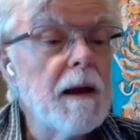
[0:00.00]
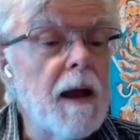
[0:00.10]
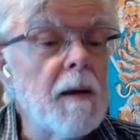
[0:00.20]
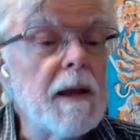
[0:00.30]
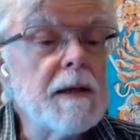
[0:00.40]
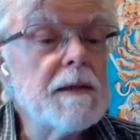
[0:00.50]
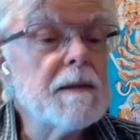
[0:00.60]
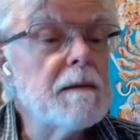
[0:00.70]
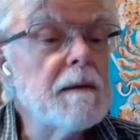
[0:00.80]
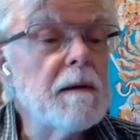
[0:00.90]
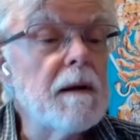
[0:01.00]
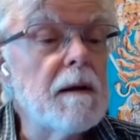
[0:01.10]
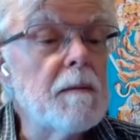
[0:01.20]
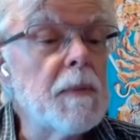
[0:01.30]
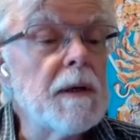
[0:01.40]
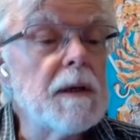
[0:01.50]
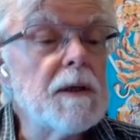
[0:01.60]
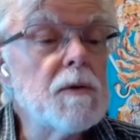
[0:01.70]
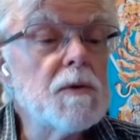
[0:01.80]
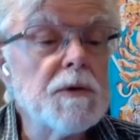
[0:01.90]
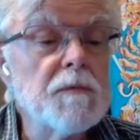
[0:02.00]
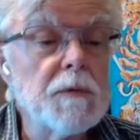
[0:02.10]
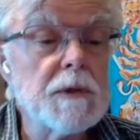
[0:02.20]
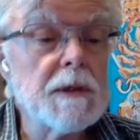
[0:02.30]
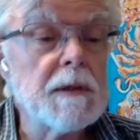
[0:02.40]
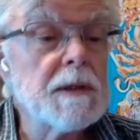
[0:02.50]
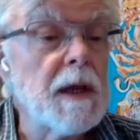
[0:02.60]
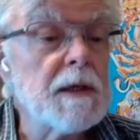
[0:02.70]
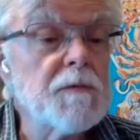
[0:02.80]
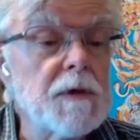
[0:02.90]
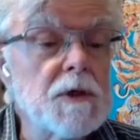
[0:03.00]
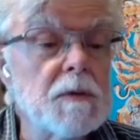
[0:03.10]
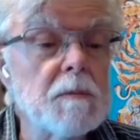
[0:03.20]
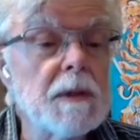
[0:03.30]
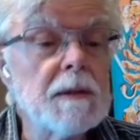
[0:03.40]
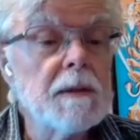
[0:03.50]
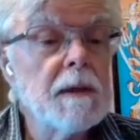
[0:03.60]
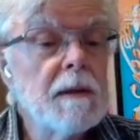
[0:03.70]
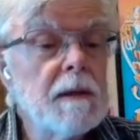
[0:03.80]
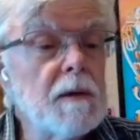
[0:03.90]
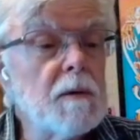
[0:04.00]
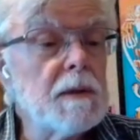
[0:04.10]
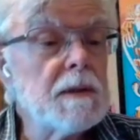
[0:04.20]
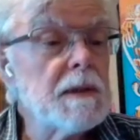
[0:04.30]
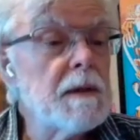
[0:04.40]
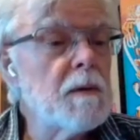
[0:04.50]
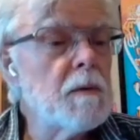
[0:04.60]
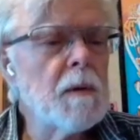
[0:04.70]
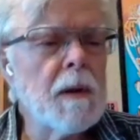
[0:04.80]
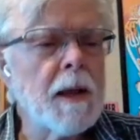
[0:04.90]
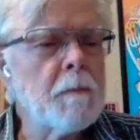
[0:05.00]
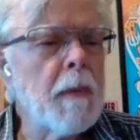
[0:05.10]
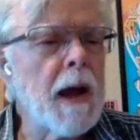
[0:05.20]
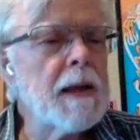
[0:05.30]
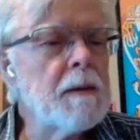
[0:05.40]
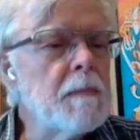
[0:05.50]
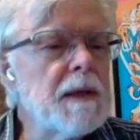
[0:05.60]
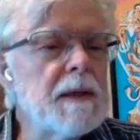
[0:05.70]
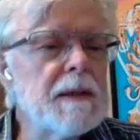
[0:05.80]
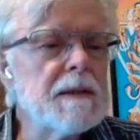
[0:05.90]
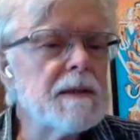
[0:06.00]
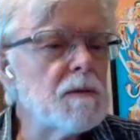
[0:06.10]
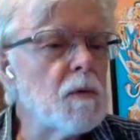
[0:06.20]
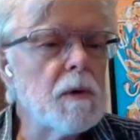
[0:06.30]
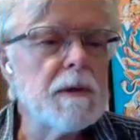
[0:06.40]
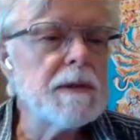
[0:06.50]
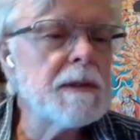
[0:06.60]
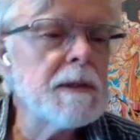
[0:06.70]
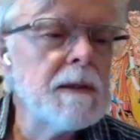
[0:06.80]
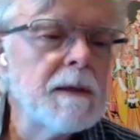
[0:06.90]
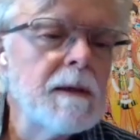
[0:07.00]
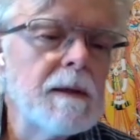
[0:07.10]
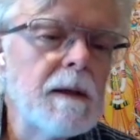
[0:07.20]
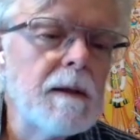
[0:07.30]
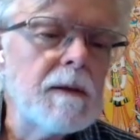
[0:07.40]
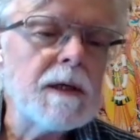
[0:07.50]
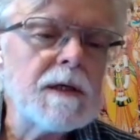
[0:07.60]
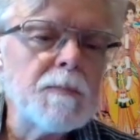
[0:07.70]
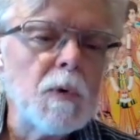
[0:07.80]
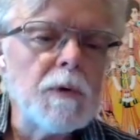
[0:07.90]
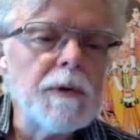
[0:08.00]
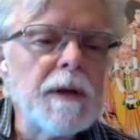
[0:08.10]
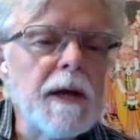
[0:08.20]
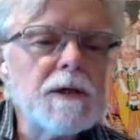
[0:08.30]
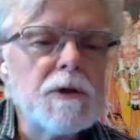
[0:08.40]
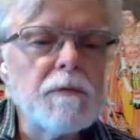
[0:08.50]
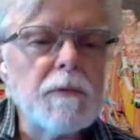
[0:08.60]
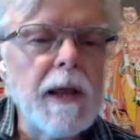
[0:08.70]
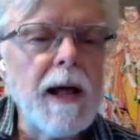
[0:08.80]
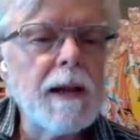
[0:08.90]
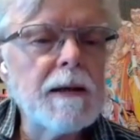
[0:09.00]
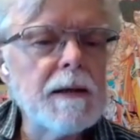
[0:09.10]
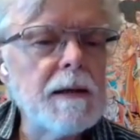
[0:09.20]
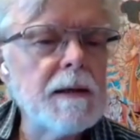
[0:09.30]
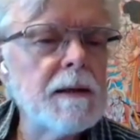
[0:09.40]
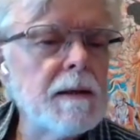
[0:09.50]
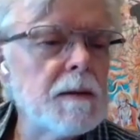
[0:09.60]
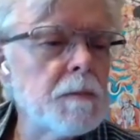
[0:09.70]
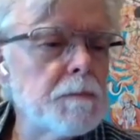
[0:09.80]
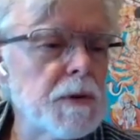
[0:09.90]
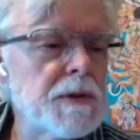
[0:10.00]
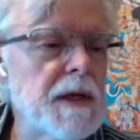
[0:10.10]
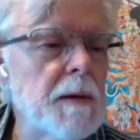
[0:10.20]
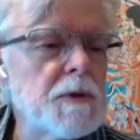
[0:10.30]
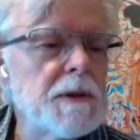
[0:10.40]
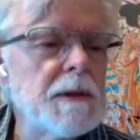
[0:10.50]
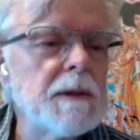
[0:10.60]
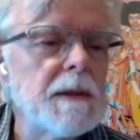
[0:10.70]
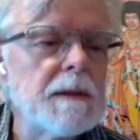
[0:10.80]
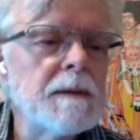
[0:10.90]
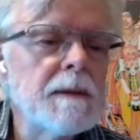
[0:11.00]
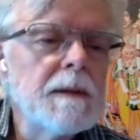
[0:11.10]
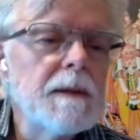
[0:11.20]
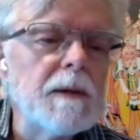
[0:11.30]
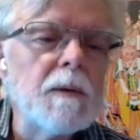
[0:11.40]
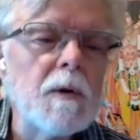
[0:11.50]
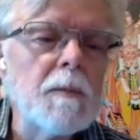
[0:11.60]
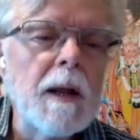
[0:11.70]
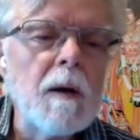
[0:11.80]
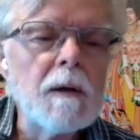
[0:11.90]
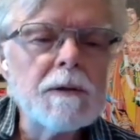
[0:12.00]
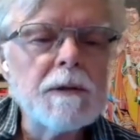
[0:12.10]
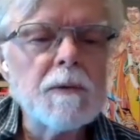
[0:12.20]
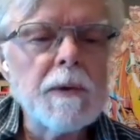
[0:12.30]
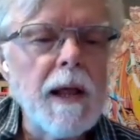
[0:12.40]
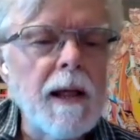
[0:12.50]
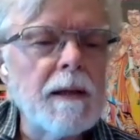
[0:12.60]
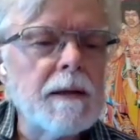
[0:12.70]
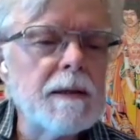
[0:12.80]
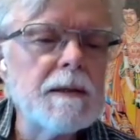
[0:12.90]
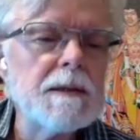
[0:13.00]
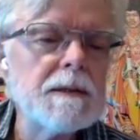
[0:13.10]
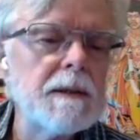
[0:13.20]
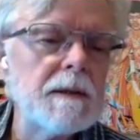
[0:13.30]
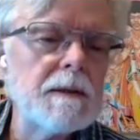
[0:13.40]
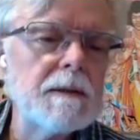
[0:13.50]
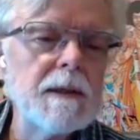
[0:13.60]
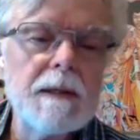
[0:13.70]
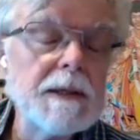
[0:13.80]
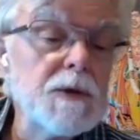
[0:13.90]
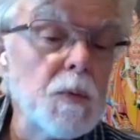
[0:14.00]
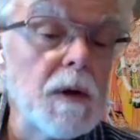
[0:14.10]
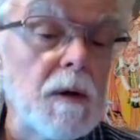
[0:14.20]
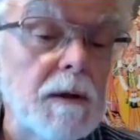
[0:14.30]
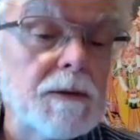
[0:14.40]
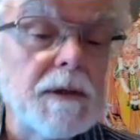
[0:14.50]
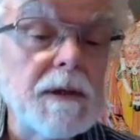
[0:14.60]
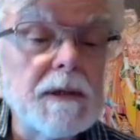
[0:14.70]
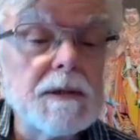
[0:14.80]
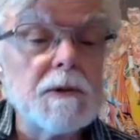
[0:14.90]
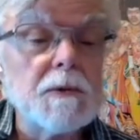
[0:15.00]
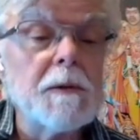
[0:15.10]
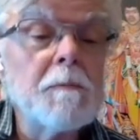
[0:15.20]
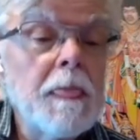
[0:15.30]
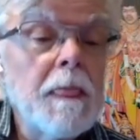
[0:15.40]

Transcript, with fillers: I, he's been a huge influence on science fiction. But he was he wrote like mind-bending stories that explored the nature of reality and perception, and he wrote about alternate realities and did at least one alternate history,